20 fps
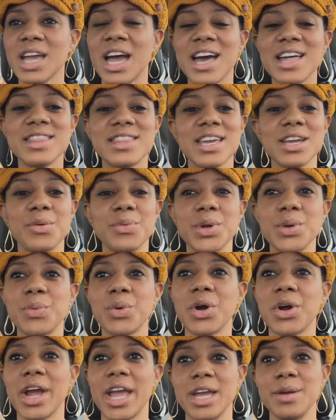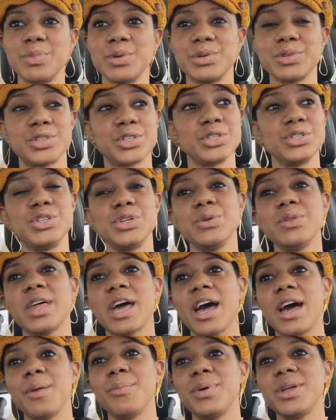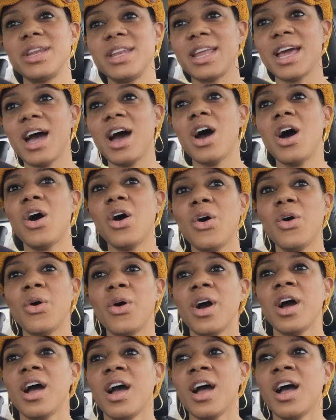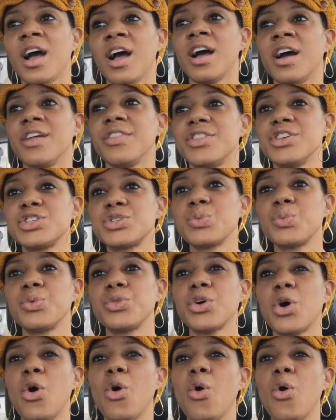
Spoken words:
I think we were able to do that. But now the